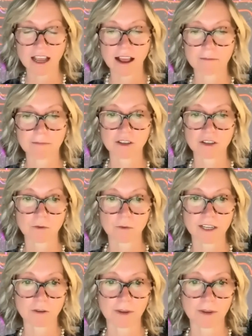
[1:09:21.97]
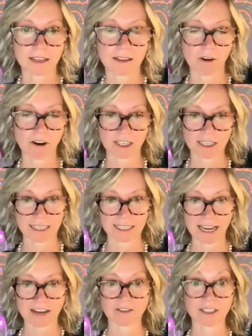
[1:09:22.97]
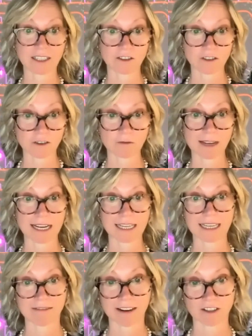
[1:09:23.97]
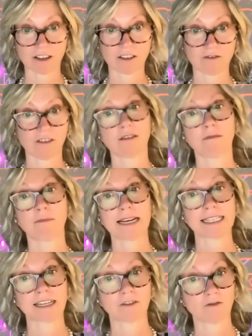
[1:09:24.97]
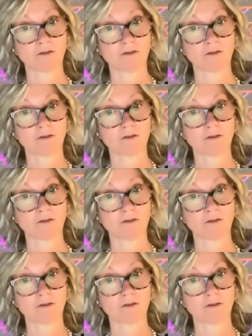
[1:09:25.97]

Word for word: Ambitions were way too big, and the project has scattered into too many directions rather than building